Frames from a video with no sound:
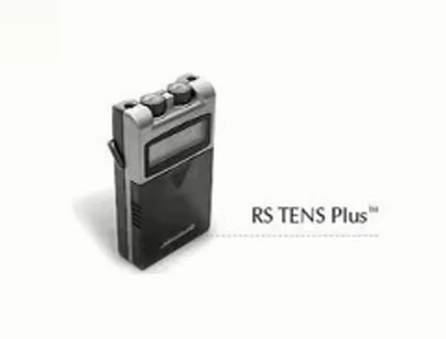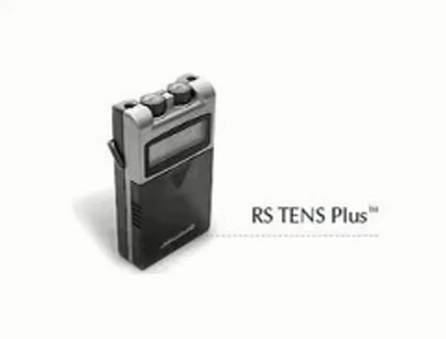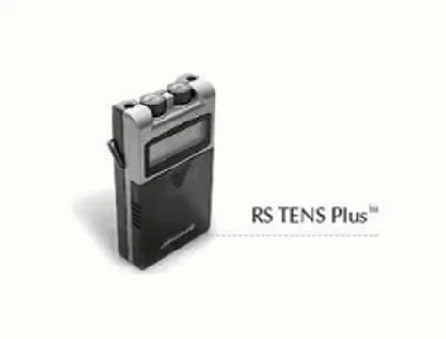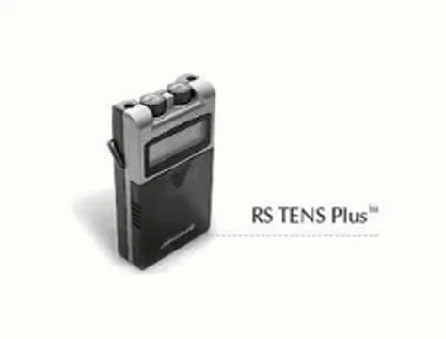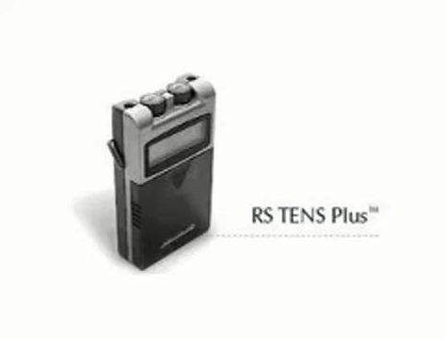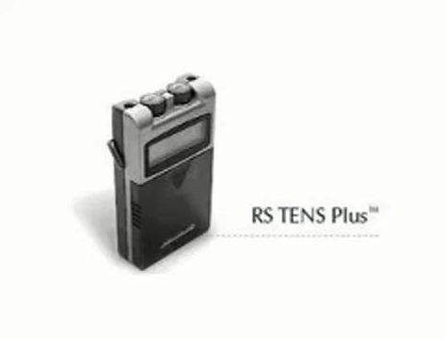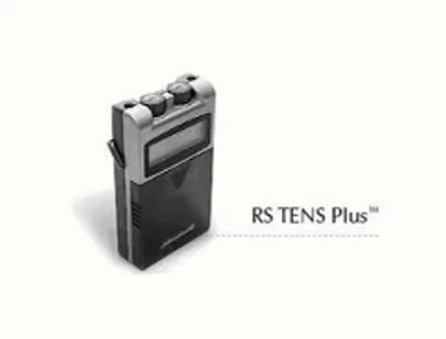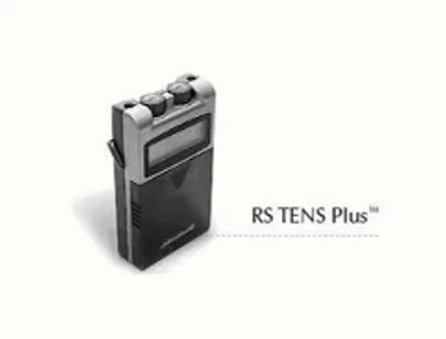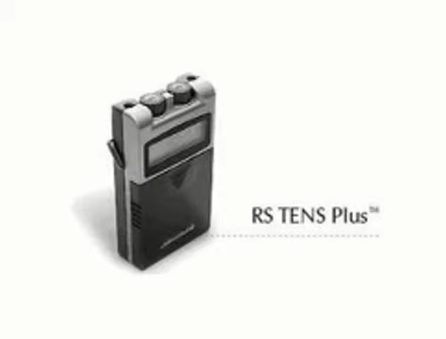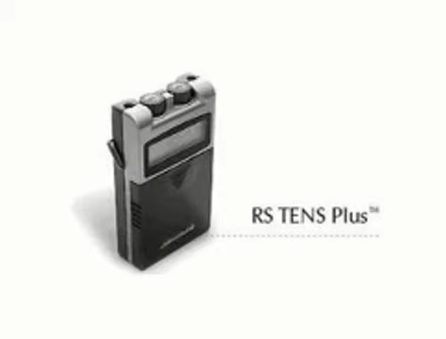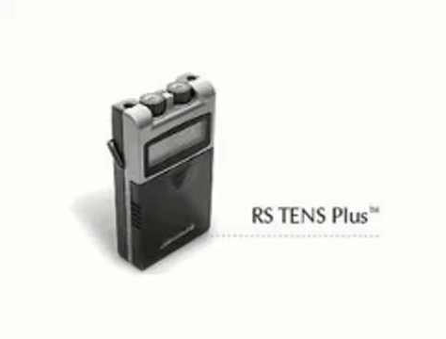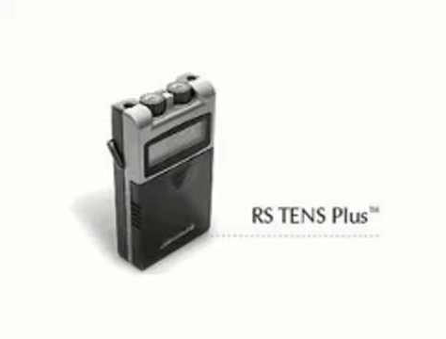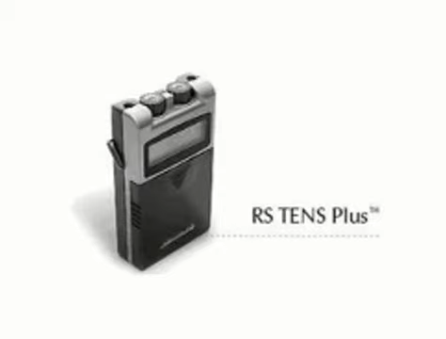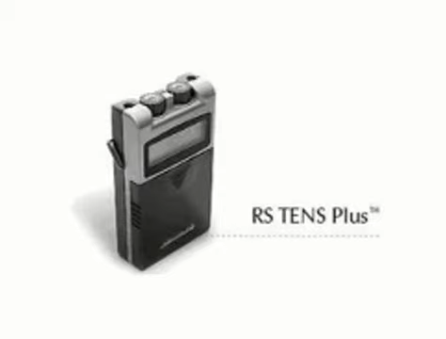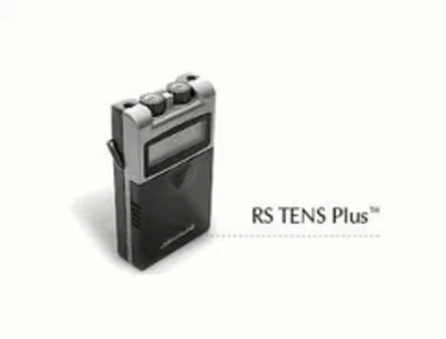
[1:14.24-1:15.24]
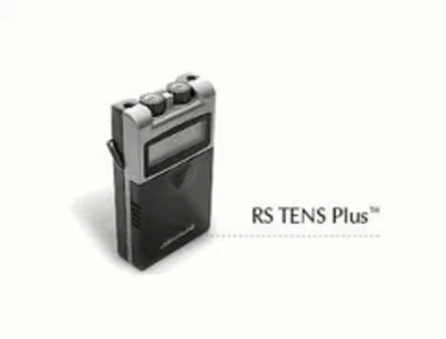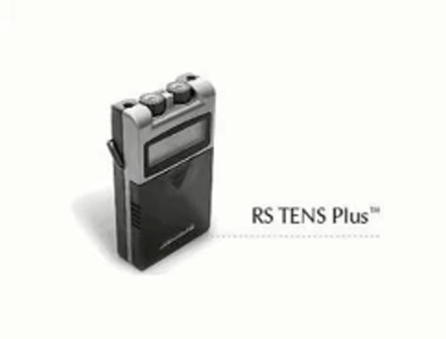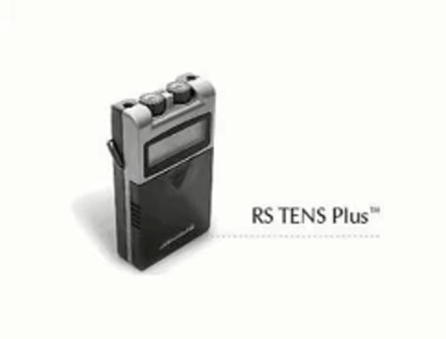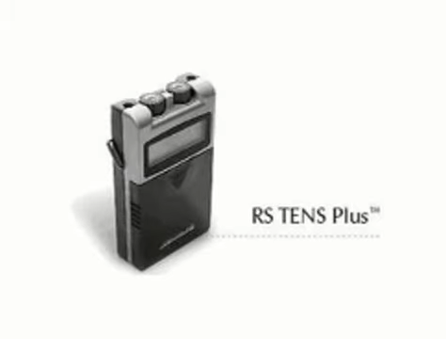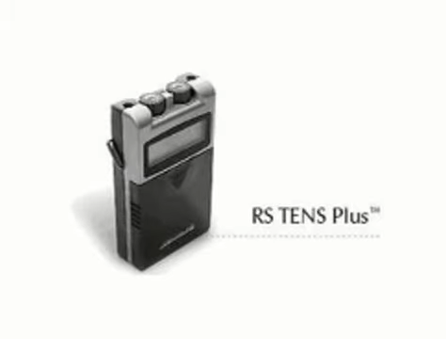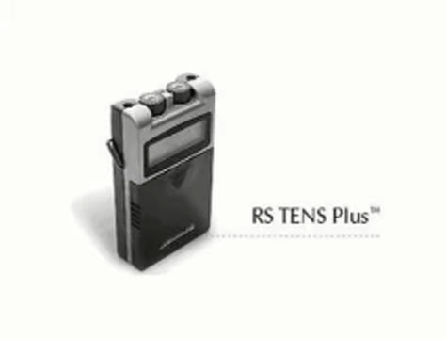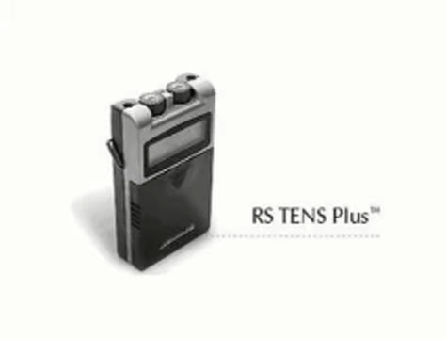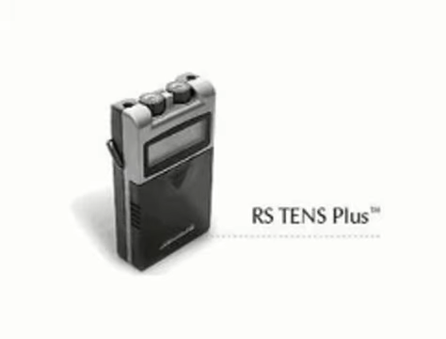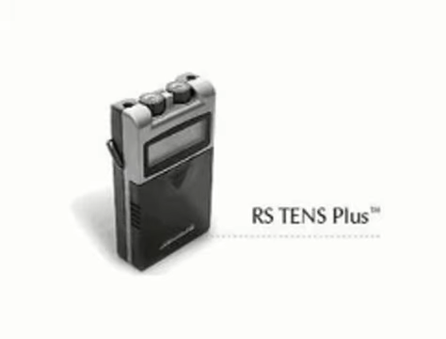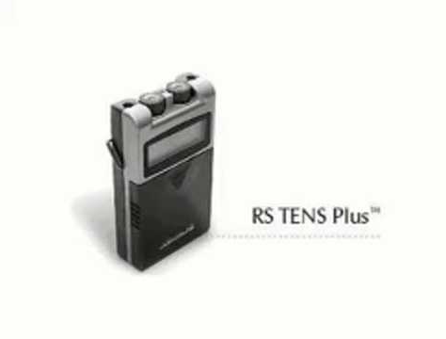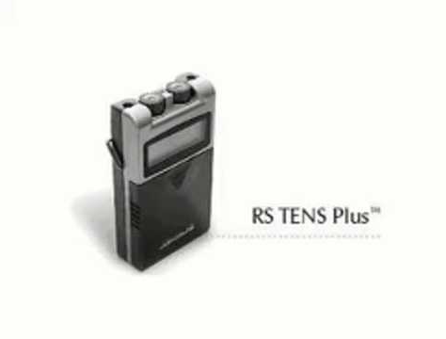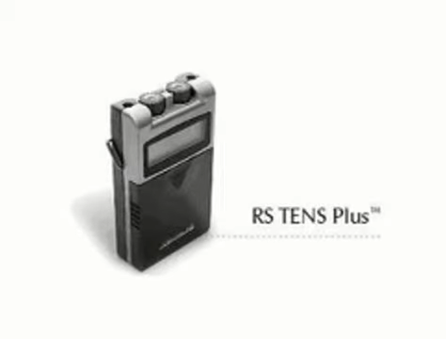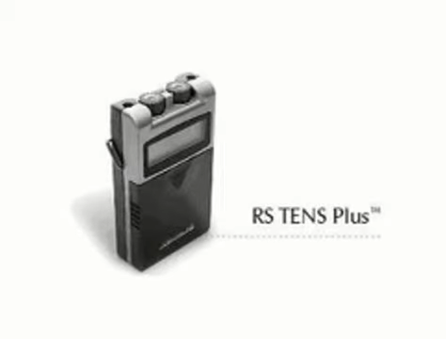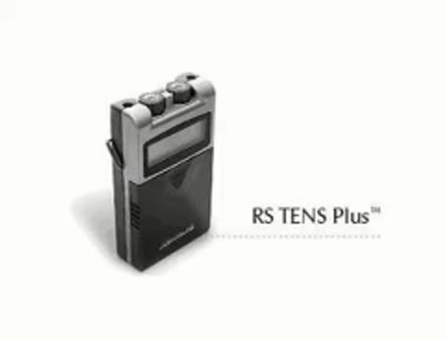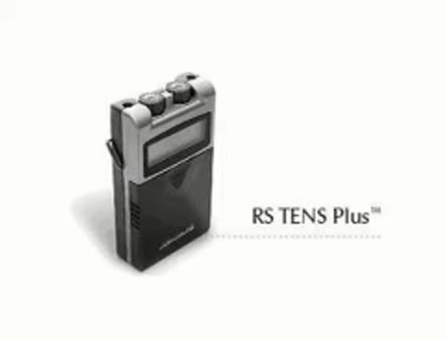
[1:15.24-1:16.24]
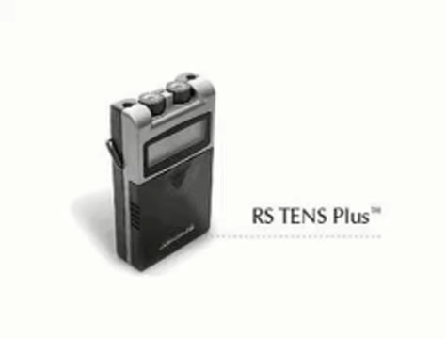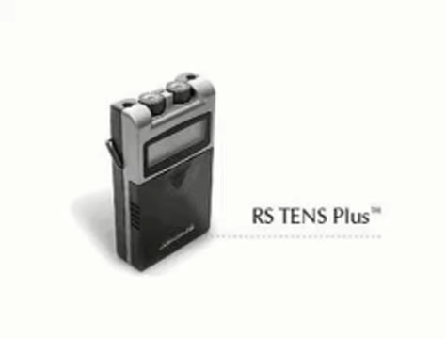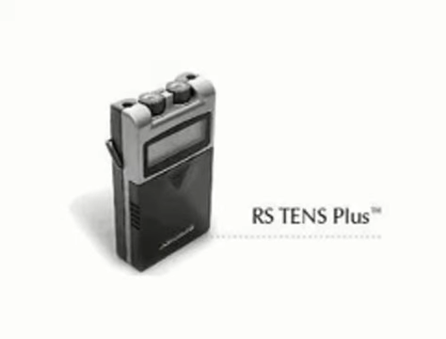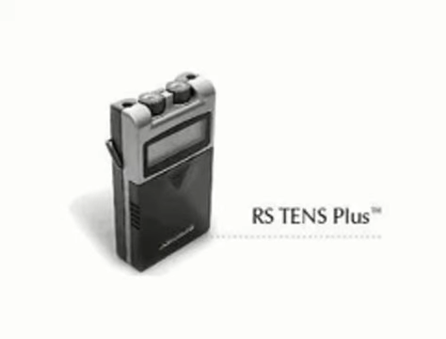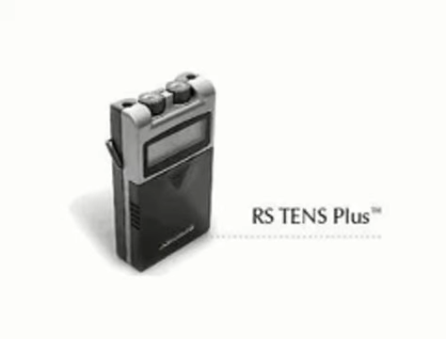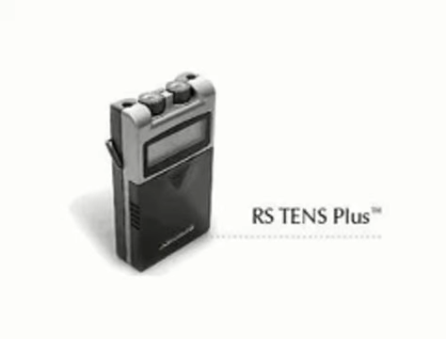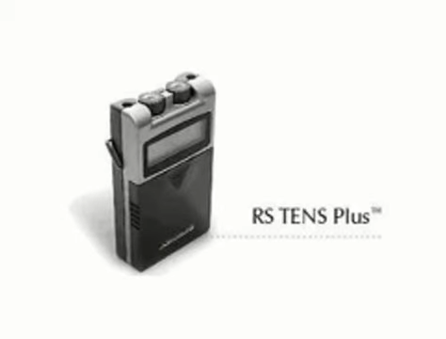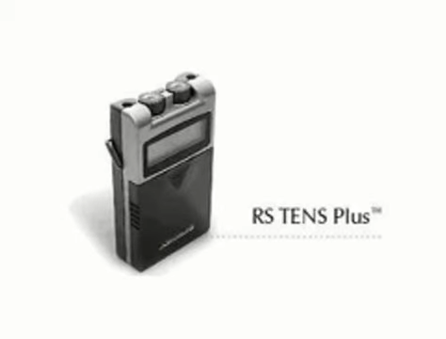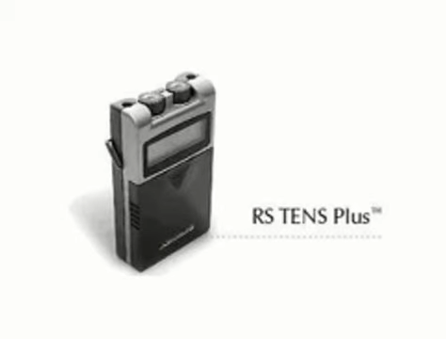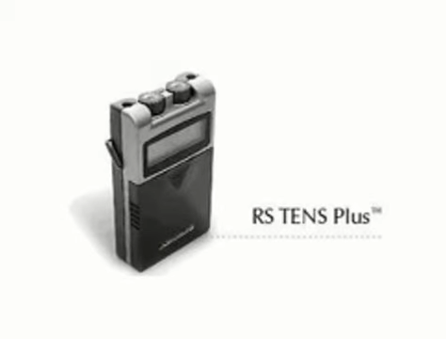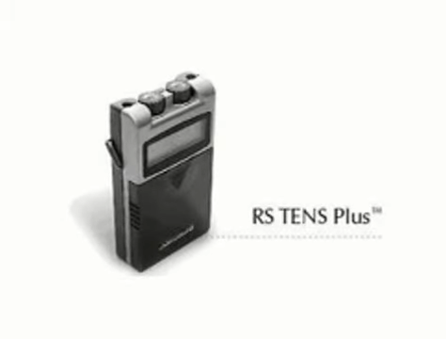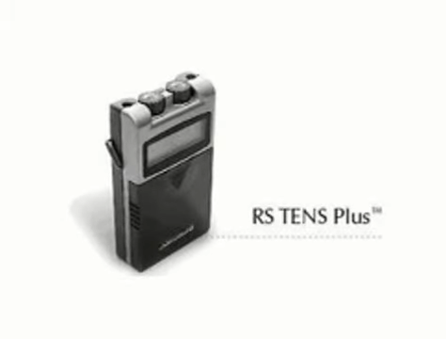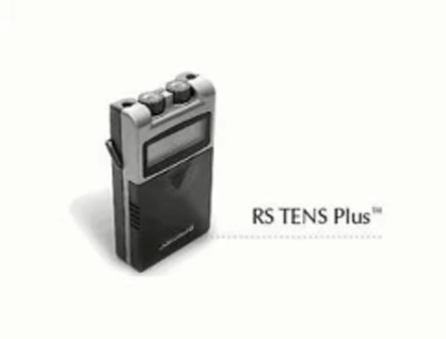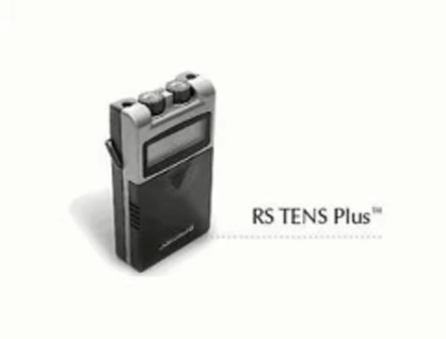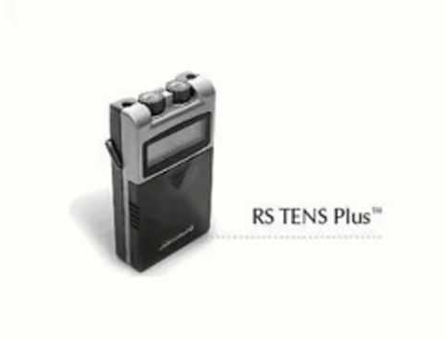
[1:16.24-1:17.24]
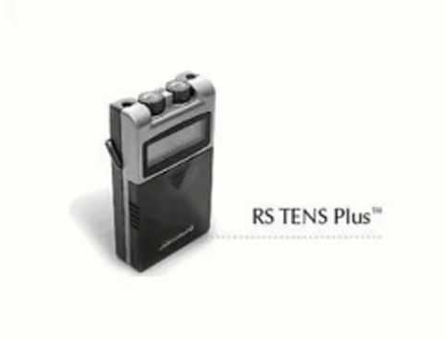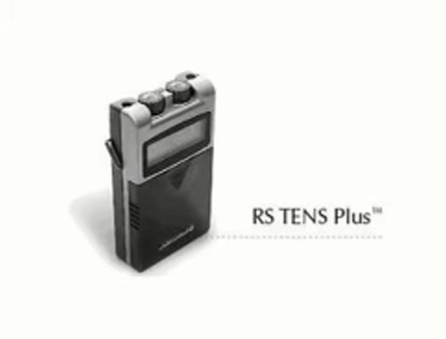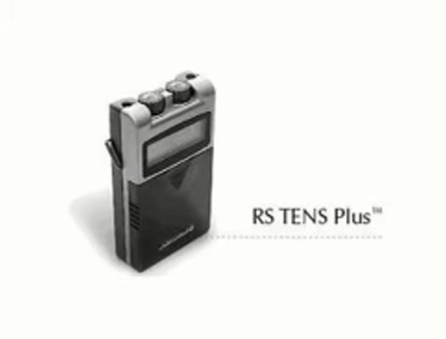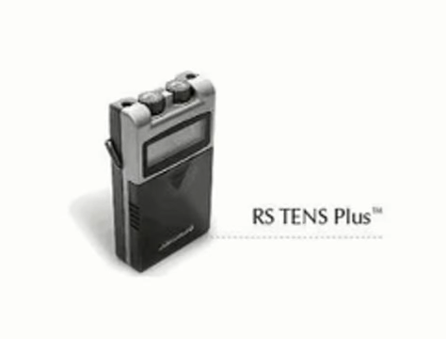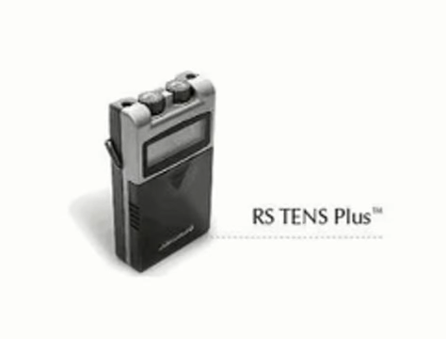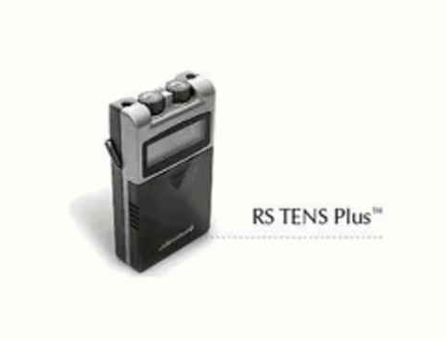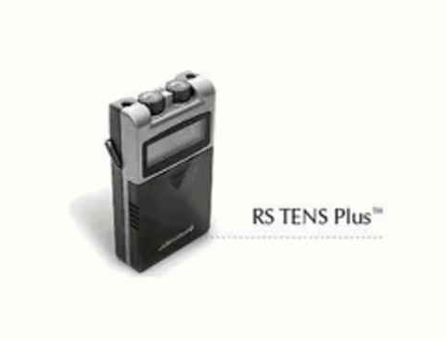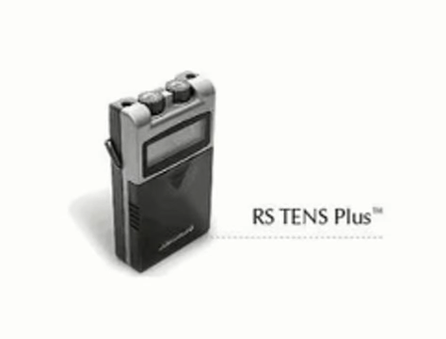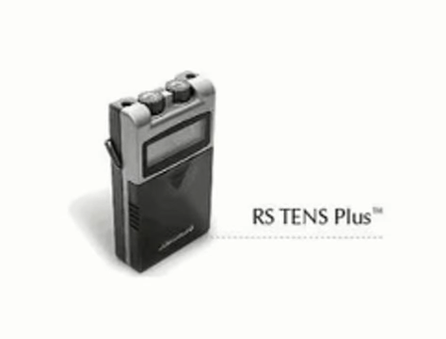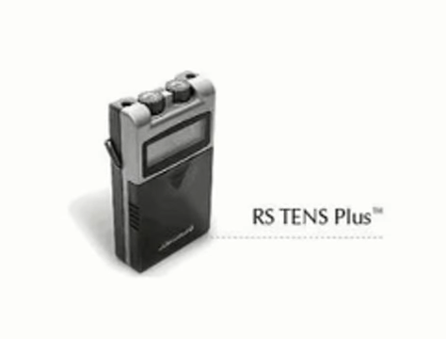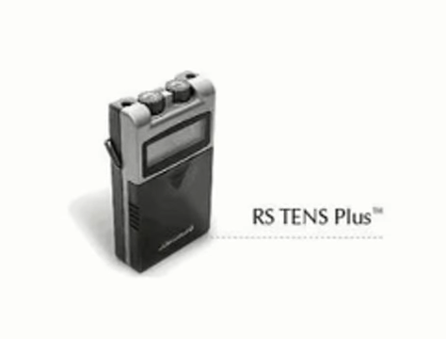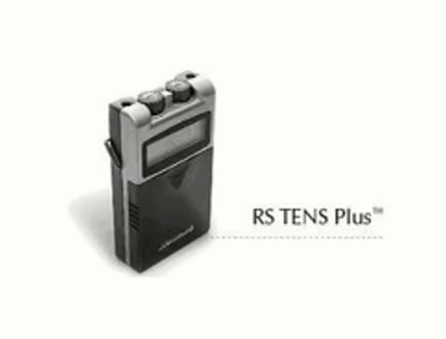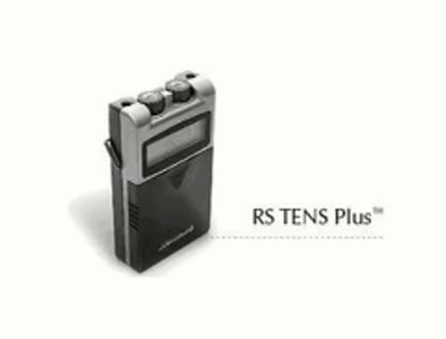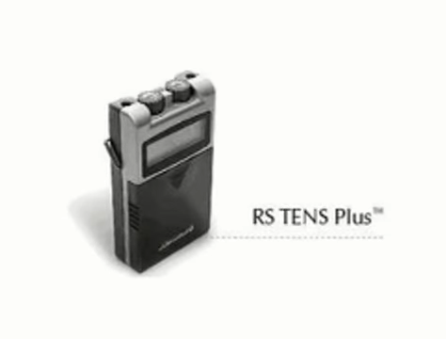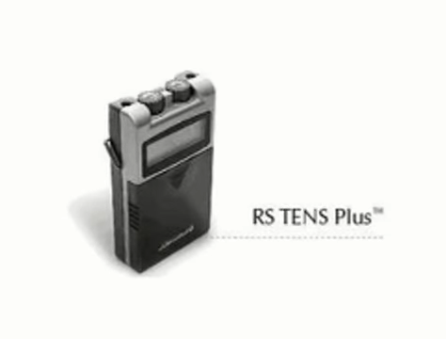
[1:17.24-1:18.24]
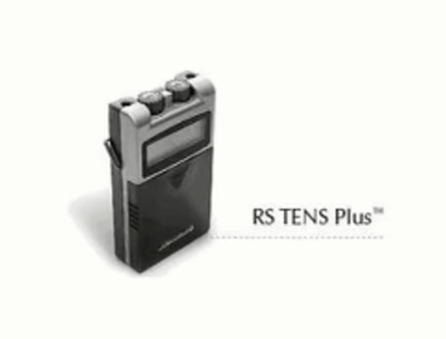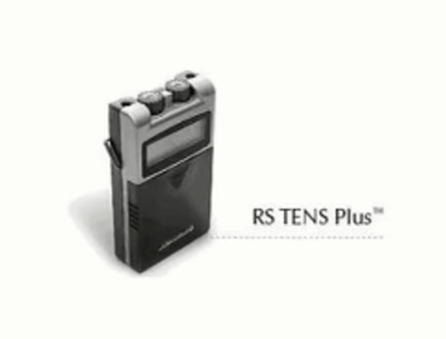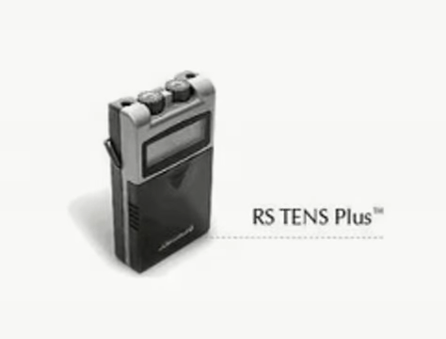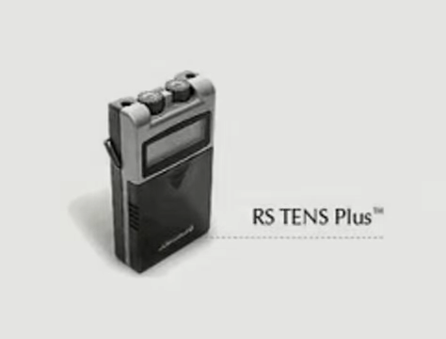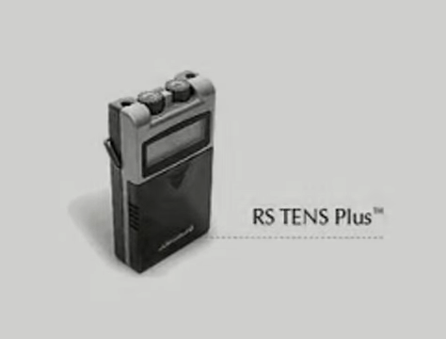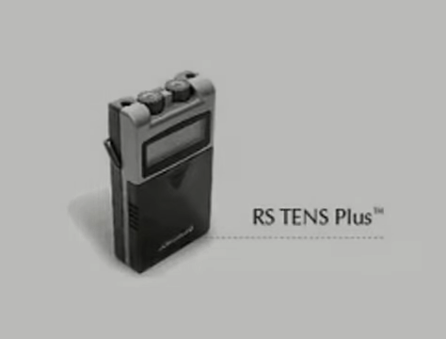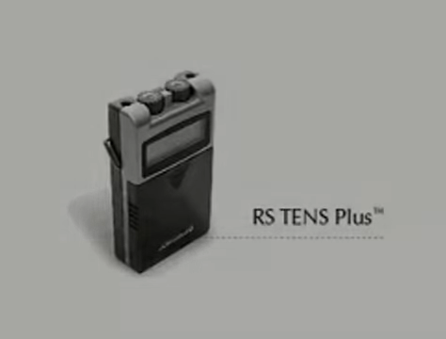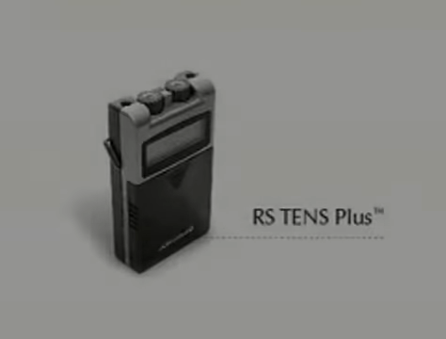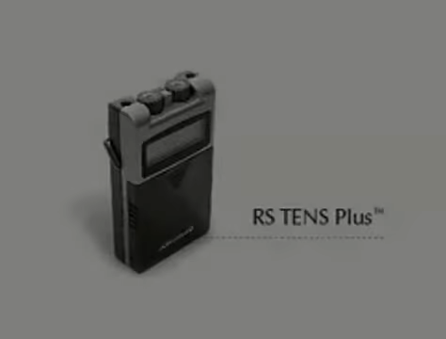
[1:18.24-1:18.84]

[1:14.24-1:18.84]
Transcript: Nobody's mouth can be seen.